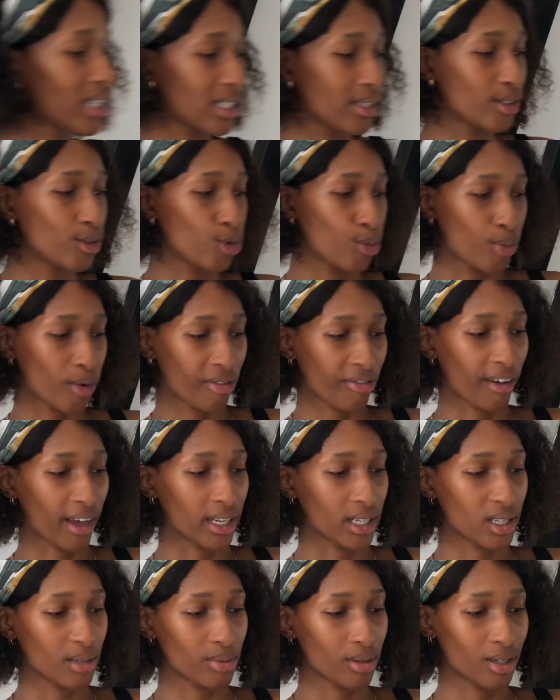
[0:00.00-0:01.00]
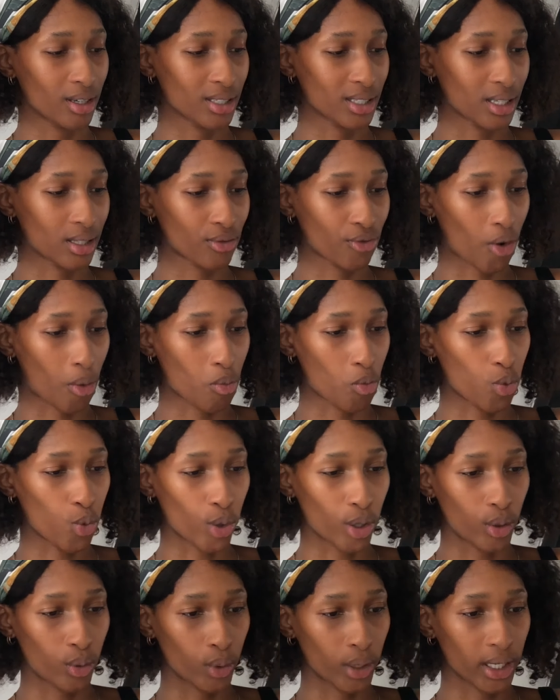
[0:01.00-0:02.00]
is super funny because it's from
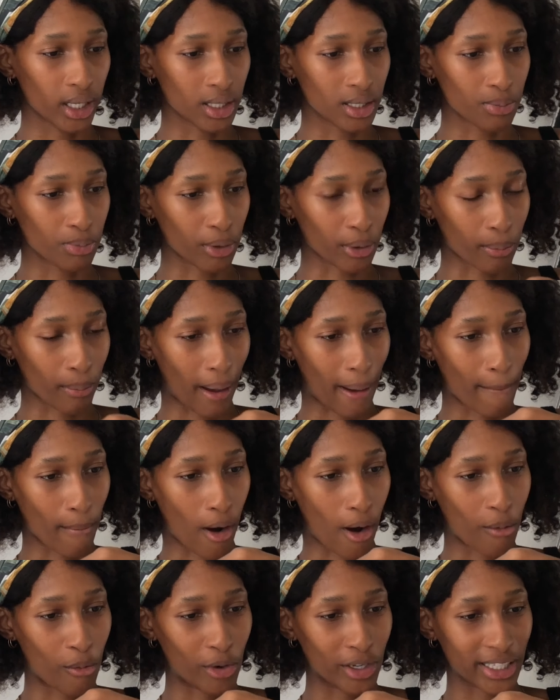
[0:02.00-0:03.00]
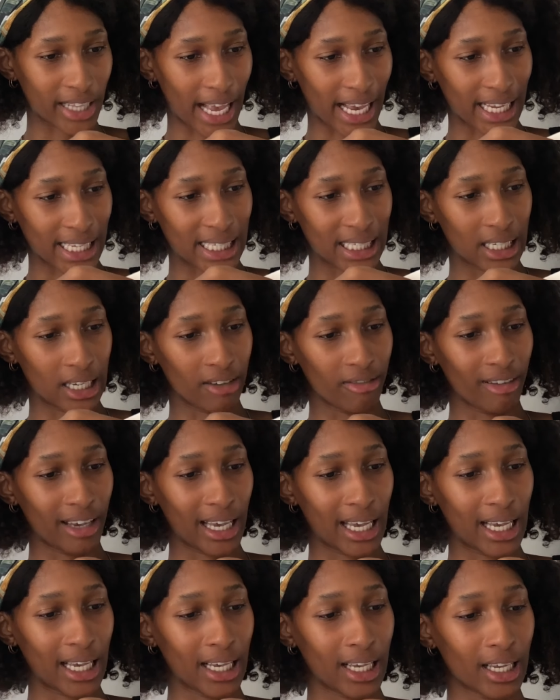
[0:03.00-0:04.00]
Woolworths, but my mom was like, it's
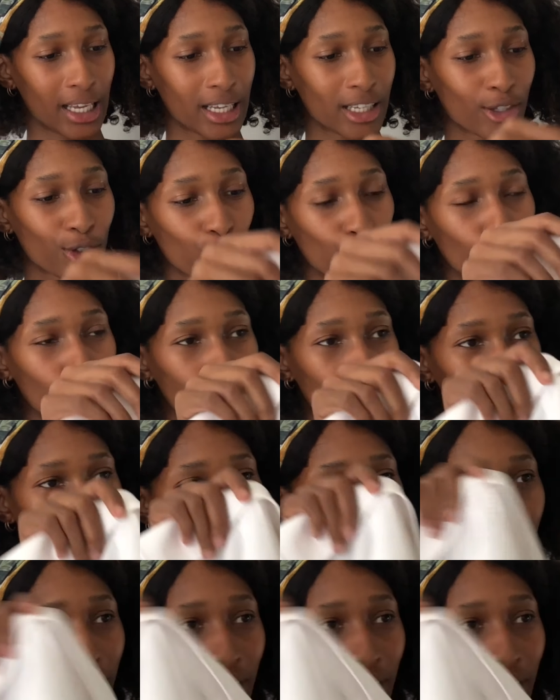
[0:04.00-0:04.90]
giving school shirt